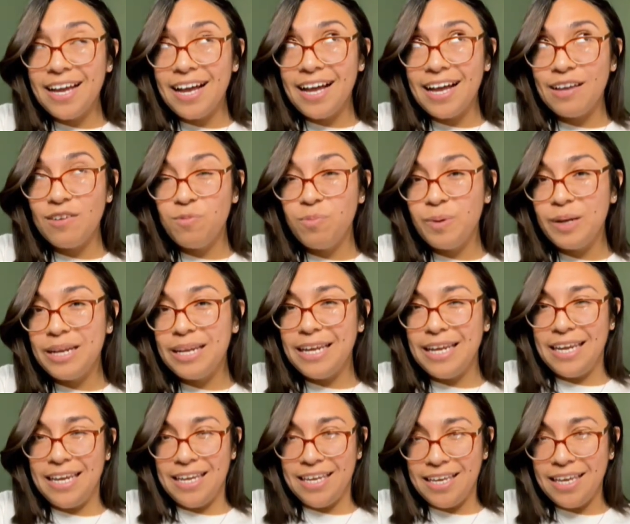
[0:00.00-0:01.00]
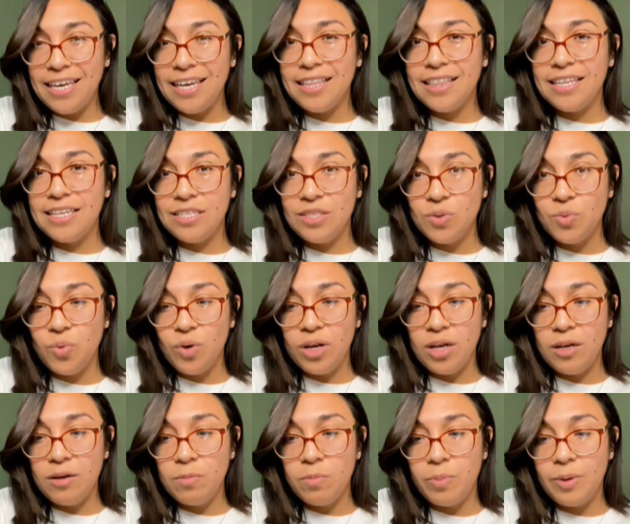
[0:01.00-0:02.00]
I've been inking this
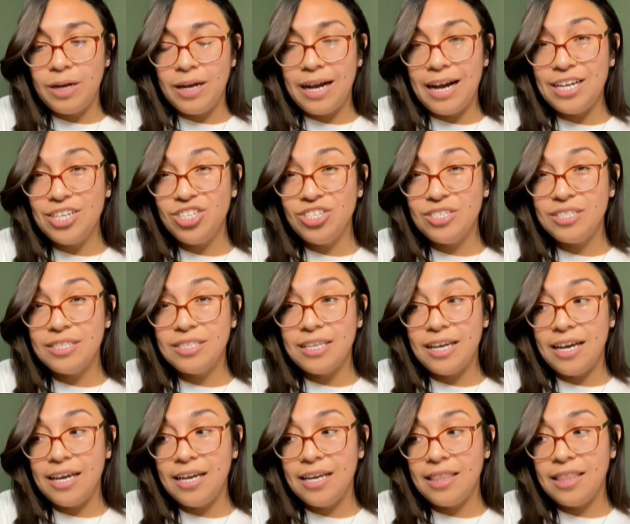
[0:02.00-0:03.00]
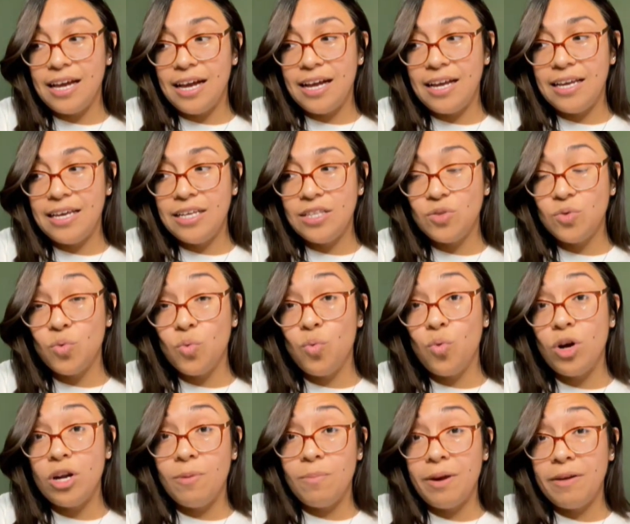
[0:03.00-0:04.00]
one, but I just like that it's
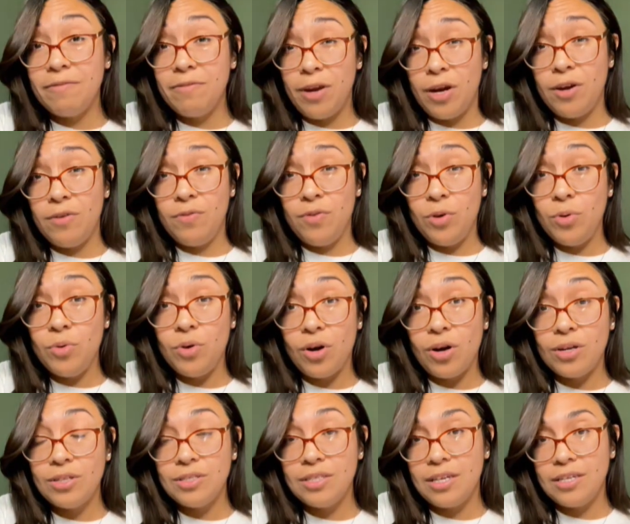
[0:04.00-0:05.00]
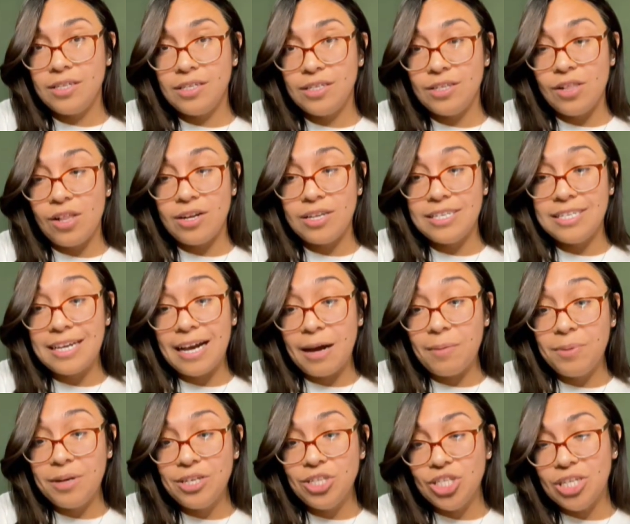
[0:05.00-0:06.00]
one of my very few cards that does a lot of
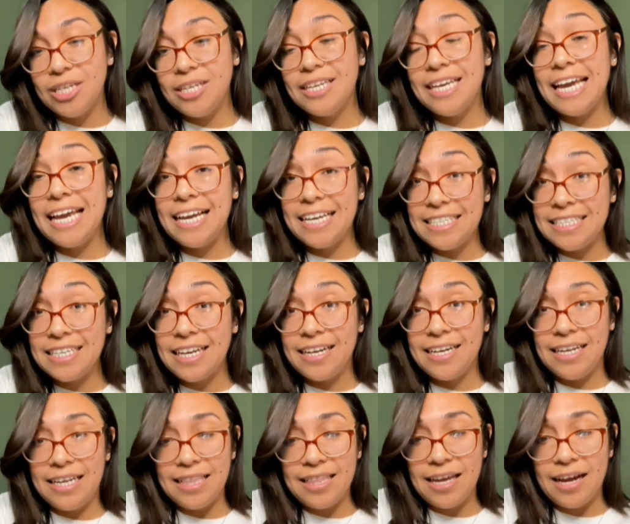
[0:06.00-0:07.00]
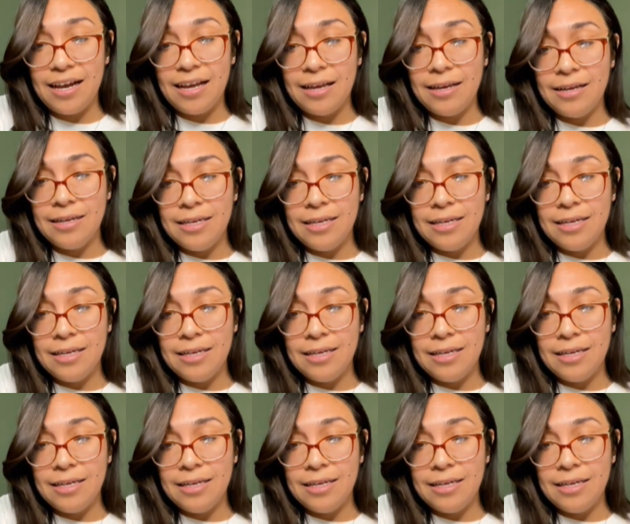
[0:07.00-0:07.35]
damage in case I need that.